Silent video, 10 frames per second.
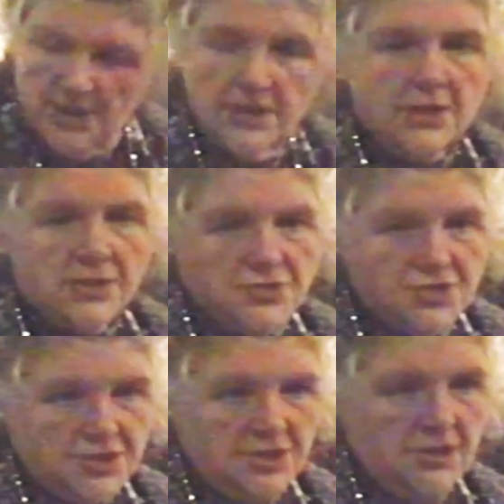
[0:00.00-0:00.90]
beginning,
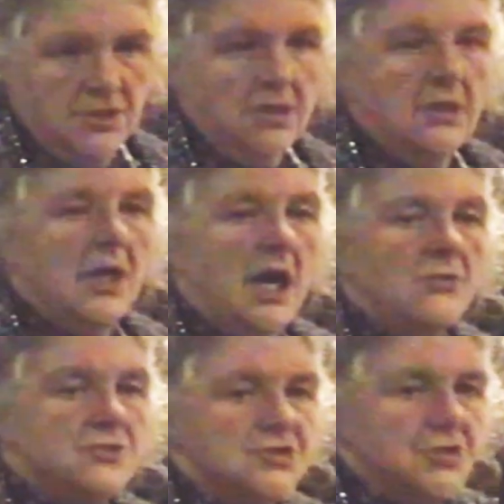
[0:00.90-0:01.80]
you see,
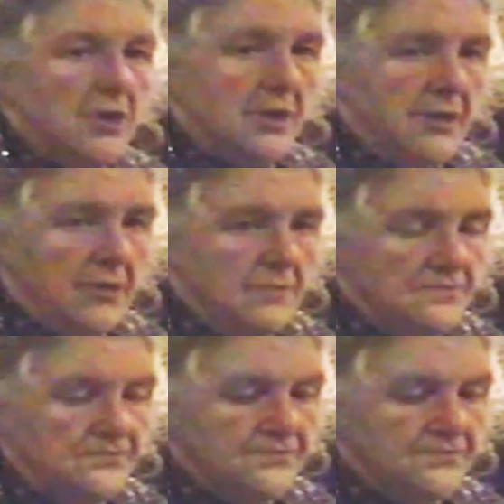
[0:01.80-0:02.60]
I would say,